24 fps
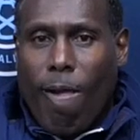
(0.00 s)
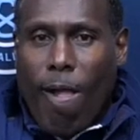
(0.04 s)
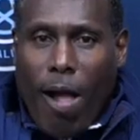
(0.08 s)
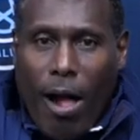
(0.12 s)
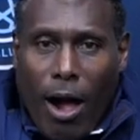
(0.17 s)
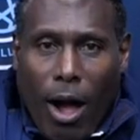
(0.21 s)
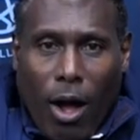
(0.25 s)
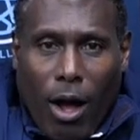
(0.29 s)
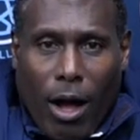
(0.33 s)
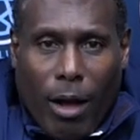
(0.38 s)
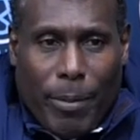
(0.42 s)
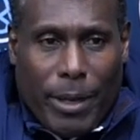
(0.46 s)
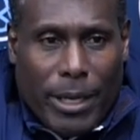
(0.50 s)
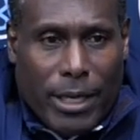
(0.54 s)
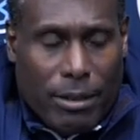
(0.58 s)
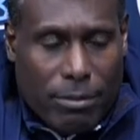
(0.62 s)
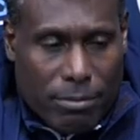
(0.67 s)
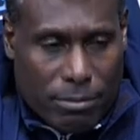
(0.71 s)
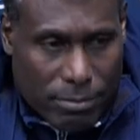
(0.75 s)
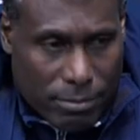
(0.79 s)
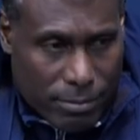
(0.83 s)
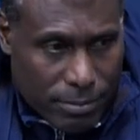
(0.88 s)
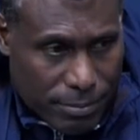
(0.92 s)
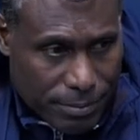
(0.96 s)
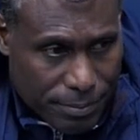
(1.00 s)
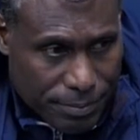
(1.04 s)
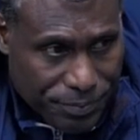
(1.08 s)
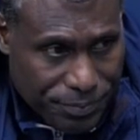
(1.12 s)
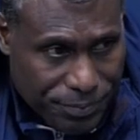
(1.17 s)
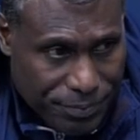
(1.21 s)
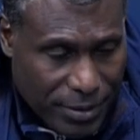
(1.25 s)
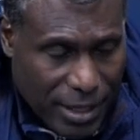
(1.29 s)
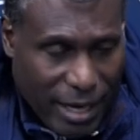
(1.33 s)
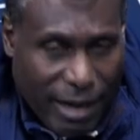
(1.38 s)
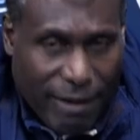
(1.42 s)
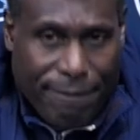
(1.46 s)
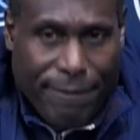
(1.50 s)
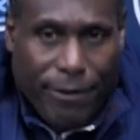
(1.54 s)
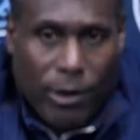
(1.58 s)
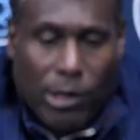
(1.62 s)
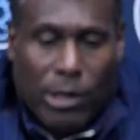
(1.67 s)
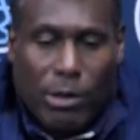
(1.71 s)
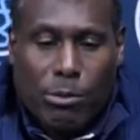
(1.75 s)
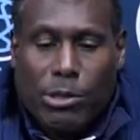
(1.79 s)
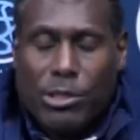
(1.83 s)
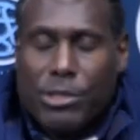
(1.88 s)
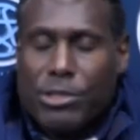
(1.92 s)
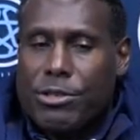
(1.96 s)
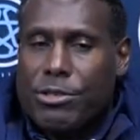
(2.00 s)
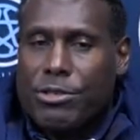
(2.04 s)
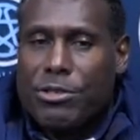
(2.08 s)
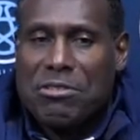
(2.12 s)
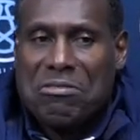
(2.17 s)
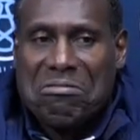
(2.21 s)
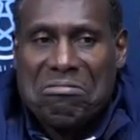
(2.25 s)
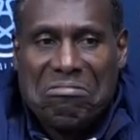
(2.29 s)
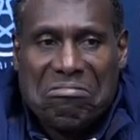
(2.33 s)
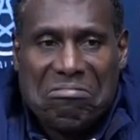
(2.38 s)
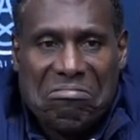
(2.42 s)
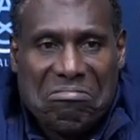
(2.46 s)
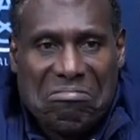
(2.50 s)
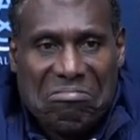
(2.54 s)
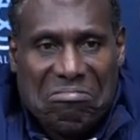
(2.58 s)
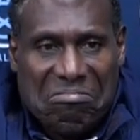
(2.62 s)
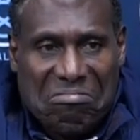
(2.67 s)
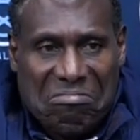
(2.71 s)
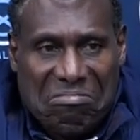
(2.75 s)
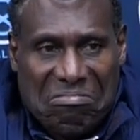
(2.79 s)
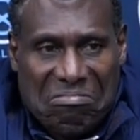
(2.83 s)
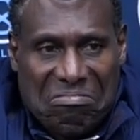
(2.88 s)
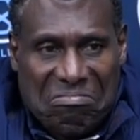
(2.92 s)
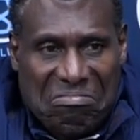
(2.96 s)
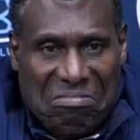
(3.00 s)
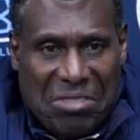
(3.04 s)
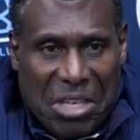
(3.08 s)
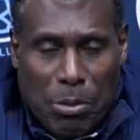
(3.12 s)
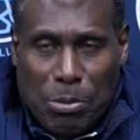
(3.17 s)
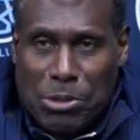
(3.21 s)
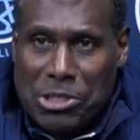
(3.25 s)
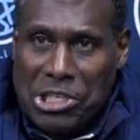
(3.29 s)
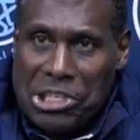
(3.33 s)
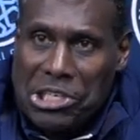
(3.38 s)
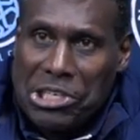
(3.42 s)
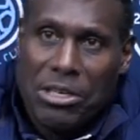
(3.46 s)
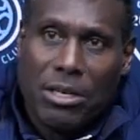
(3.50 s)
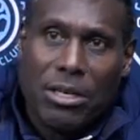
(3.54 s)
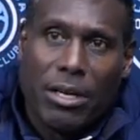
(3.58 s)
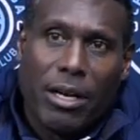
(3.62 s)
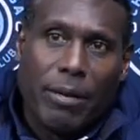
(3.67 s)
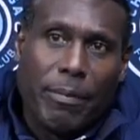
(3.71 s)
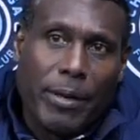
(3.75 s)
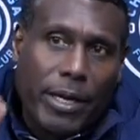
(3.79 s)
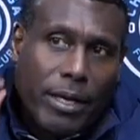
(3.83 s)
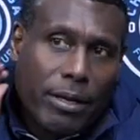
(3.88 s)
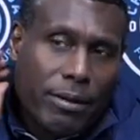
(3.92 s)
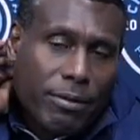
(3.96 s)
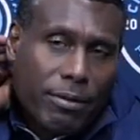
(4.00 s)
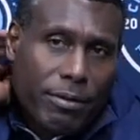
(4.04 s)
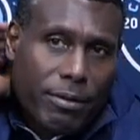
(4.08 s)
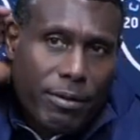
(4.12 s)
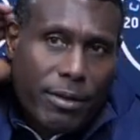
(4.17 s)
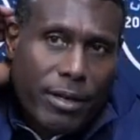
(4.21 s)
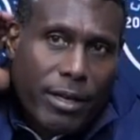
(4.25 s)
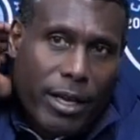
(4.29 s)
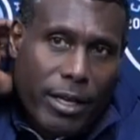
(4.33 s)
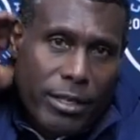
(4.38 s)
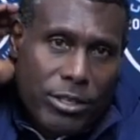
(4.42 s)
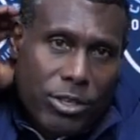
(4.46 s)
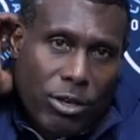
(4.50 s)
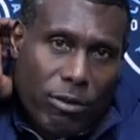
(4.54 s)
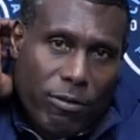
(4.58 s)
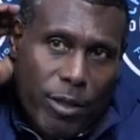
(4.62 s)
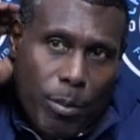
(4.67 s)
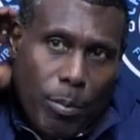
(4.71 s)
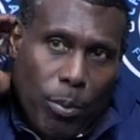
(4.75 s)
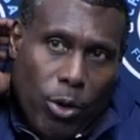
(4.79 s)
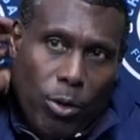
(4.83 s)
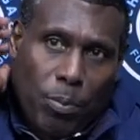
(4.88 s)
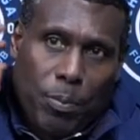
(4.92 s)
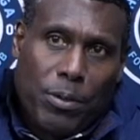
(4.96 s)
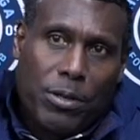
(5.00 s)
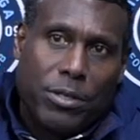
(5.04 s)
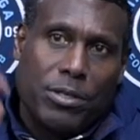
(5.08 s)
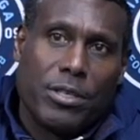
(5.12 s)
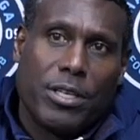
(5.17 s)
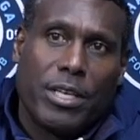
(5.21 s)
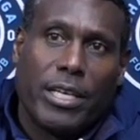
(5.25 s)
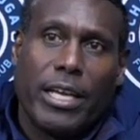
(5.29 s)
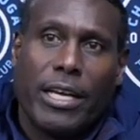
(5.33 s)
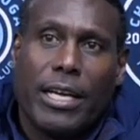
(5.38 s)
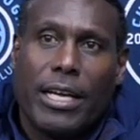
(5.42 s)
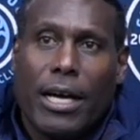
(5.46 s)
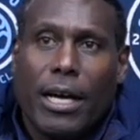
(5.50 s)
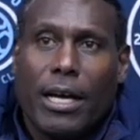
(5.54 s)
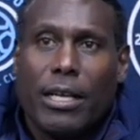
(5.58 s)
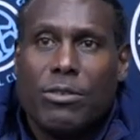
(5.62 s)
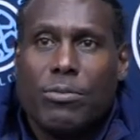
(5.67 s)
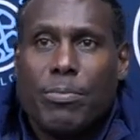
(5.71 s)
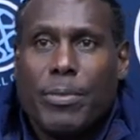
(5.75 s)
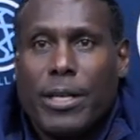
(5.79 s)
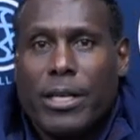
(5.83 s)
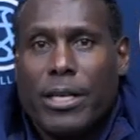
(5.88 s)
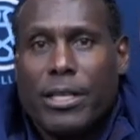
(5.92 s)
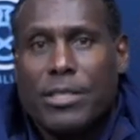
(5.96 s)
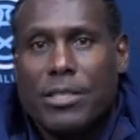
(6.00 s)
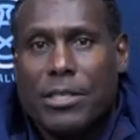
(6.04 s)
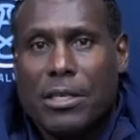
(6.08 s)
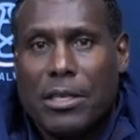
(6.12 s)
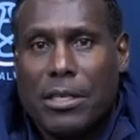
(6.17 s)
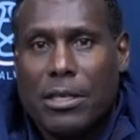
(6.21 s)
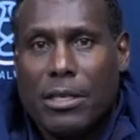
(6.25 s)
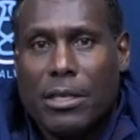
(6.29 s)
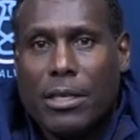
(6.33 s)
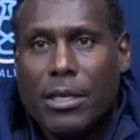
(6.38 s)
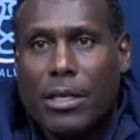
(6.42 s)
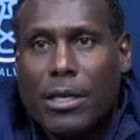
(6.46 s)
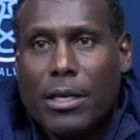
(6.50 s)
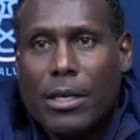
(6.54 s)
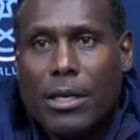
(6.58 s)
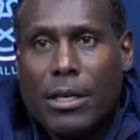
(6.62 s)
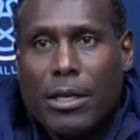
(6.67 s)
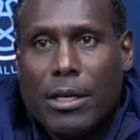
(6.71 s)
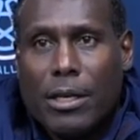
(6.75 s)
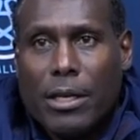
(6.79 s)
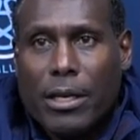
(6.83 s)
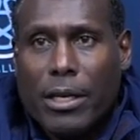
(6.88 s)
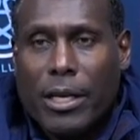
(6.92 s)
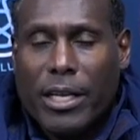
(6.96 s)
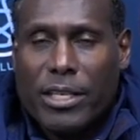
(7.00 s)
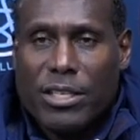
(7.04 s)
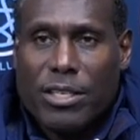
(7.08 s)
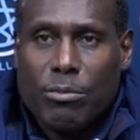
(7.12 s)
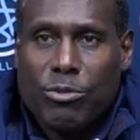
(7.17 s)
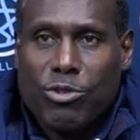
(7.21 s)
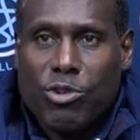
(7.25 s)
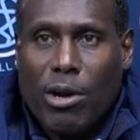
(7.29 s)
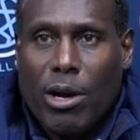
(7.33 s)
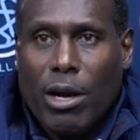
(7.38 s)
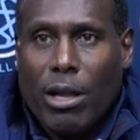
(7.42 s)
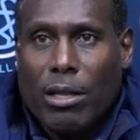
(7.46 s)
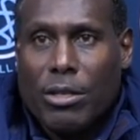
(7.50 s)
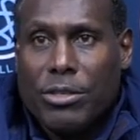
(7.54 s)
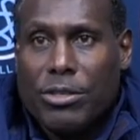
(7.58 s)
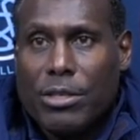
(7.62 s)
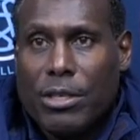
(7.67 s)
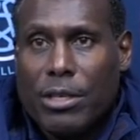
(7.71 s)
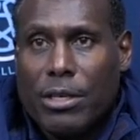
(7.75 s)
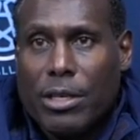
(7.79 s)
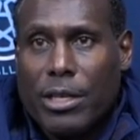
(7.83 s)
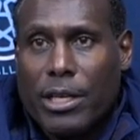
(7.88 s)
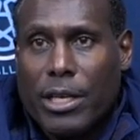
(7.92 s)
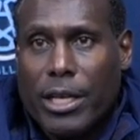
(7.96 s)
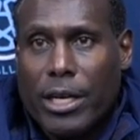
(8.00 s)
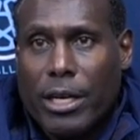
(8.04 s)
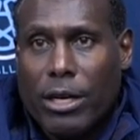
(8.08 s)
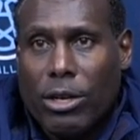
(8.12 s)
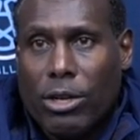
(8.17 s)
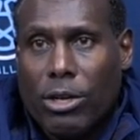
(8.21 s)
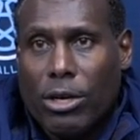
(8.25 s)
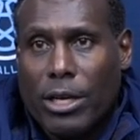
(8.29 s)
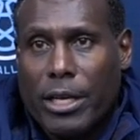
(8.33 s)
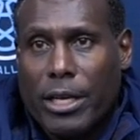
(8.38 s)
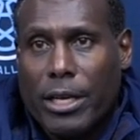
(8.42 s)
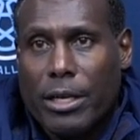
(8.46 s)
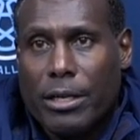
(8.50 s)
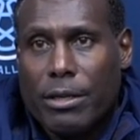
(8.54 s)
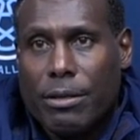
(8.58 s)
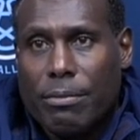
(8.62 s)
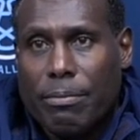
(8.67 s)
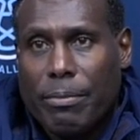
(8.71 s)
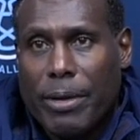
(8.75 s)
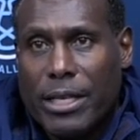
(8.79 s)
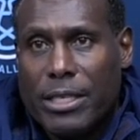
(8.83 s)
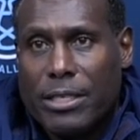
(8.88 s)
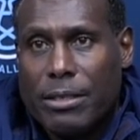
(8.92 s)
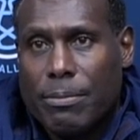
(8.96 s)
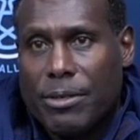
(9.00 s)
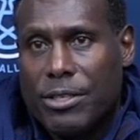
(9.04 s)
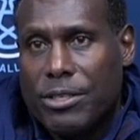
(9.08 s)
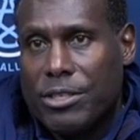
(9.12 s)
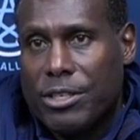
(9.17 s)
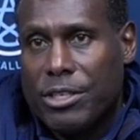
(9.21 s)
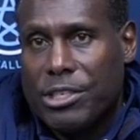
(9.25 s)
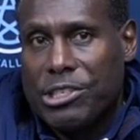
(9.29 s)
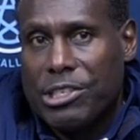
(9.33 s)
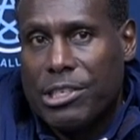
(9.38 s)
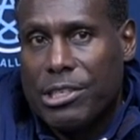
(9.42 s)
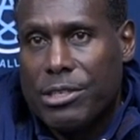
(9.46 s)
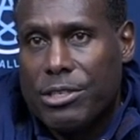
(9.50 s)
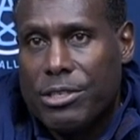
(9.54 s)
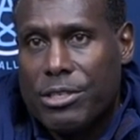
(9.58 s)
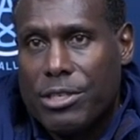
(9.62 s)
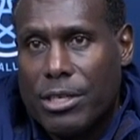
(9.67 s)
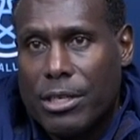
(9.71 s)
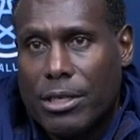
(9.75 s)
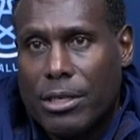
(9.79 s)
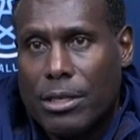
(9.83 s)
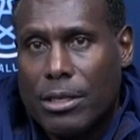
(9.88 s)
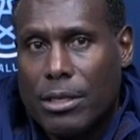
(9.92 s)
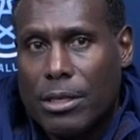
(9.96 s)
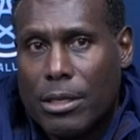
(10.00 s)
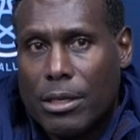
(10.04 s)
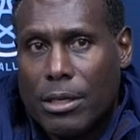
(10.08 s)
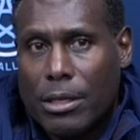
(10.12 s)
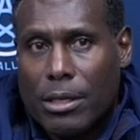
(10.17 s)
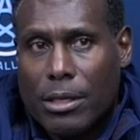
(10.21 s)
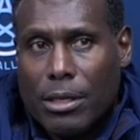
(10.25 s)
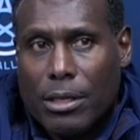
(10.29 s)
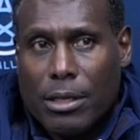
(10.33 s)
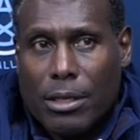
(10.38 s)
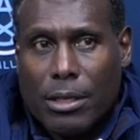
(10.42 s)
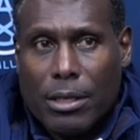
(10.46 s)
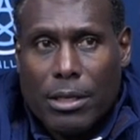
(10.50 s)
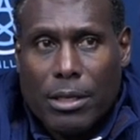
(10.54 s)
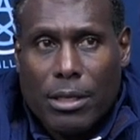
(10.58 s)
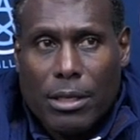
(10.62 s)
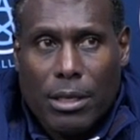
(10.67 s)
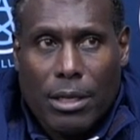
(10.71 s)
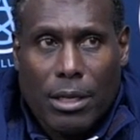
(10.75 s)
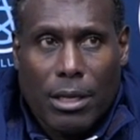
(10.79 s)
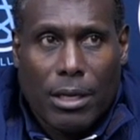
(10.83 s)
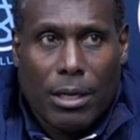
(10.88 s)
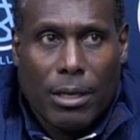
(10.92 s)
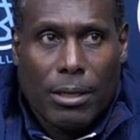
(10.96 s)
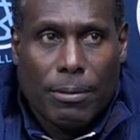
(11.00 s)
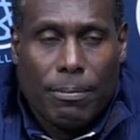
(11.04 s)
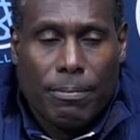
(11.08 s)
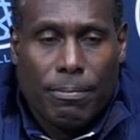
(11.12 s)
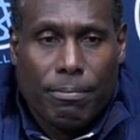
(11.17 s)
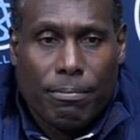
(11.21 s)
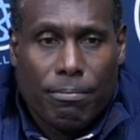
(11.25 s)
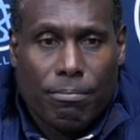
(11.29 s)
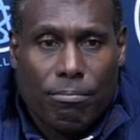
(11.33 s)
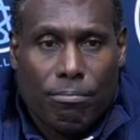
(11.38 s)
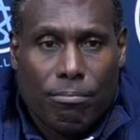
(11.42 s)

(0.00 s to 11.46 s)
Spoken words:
Oh, I mean, I felt it was good. I mean, it served the purpose to get guys minutes and get some trials to get a look and make some decisions. And